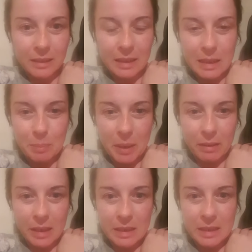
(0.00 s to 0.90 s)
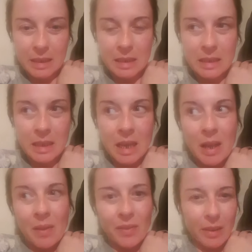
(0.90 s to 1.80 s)
experiences
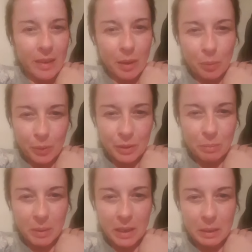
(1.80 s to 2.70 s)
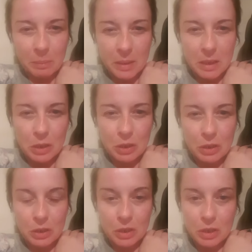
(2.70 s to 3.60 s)
that they wouldn't be in a position
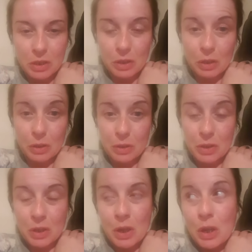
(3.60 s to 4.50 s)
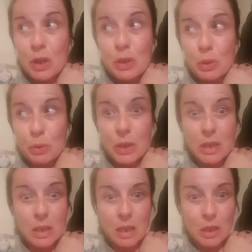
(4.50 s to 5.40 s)
to discuss. So this
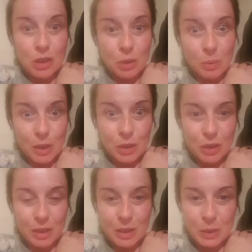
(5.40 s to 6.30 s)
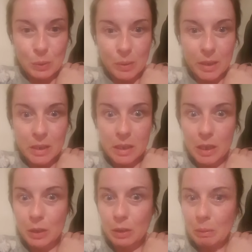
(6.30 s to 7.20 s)
situation is quite
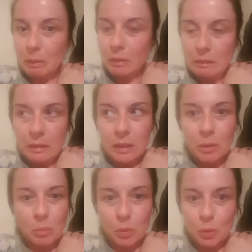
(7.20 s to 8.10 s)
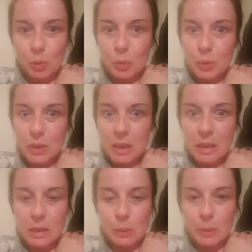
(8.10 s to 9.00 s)
morose,
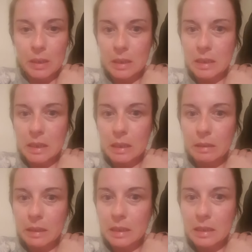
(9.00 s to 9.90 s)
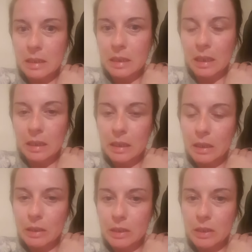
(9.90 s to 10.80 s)
it's quite serious that
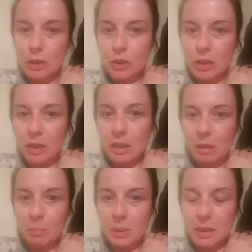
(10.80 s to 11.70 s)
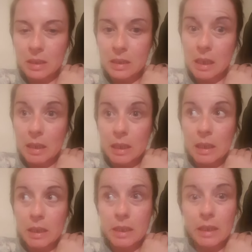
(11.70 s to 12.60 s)
there is such an incompetence
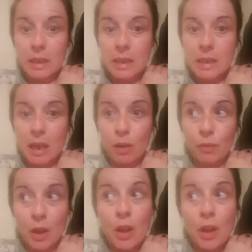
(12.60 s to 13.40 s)
highlighting itself